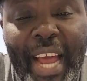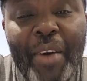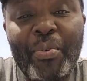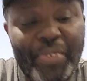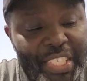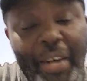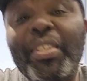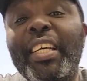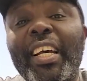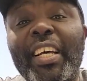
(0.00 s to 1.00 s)
I will reach
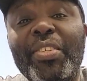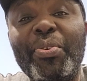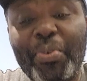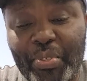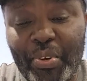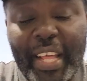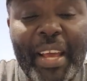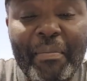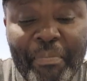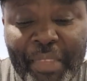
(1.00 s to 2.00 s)
out to you. So
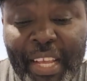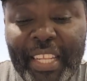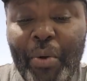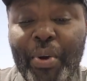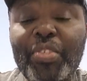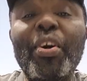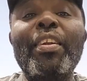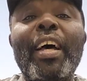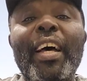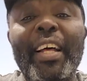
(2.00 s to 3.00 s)
the question